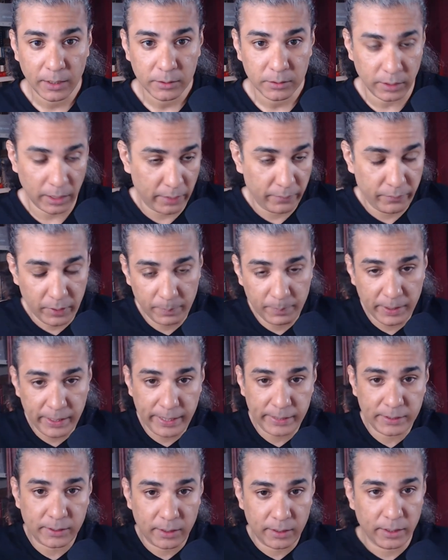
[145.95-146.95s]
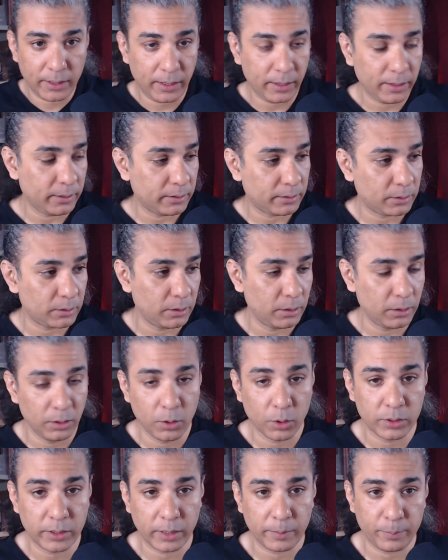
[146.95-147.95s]
So everybody suddenly
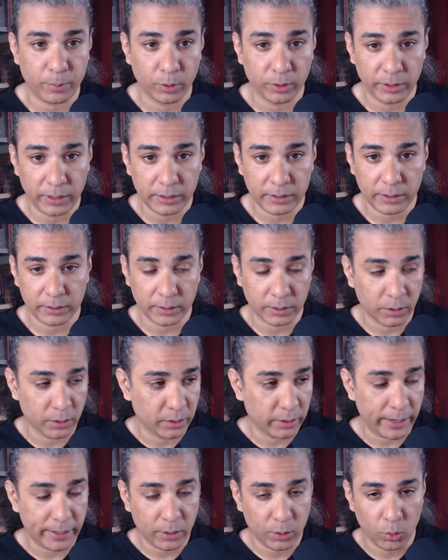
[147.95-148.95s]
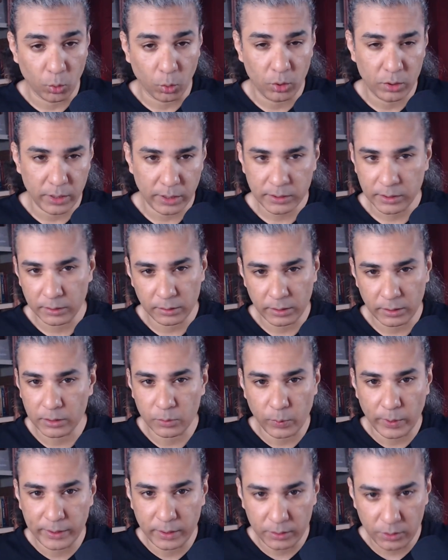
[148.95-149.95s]
looked upon this as a great gold rush, and
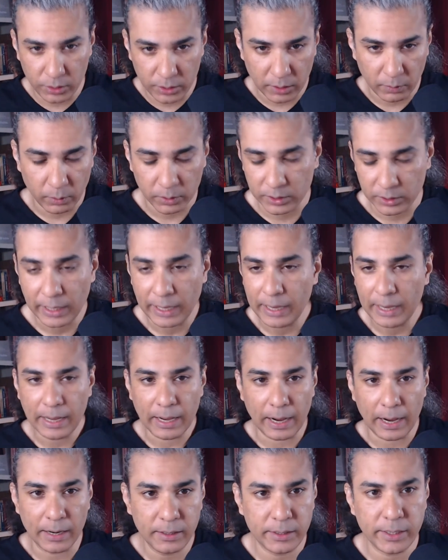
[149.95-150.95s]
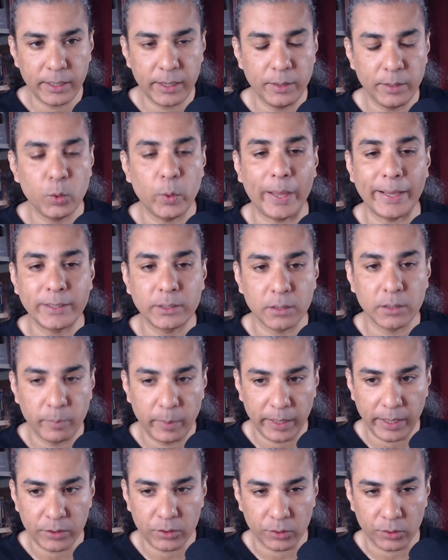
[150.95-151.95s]
that's why the cheetah was hunted into
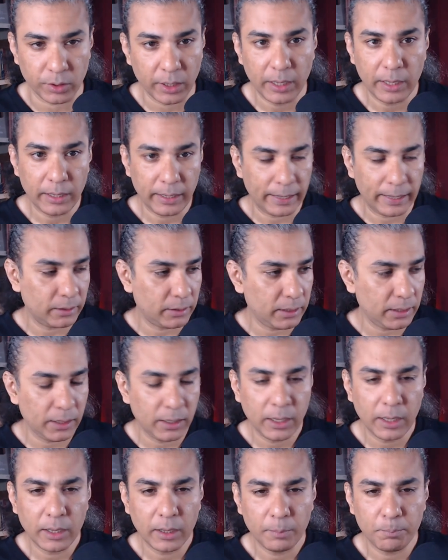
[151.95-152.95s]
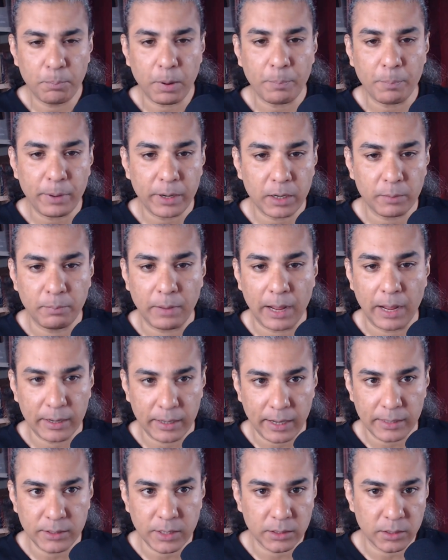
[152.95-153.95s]
extermination. And the puppet
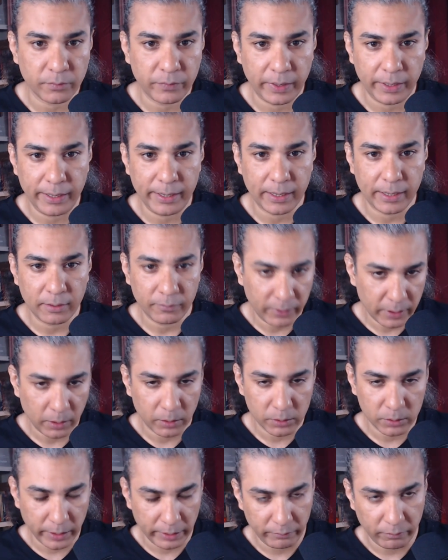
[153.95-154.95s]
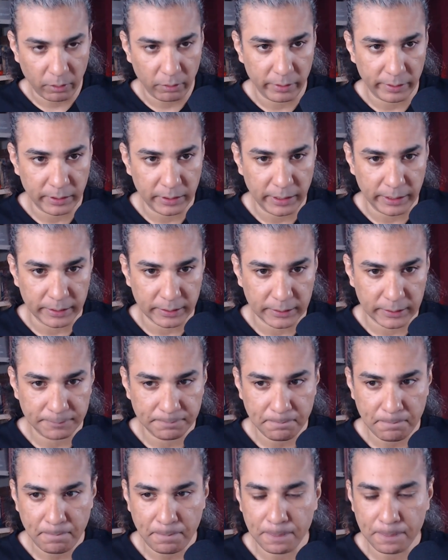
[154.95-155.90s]
maharajas of India were also involved in this.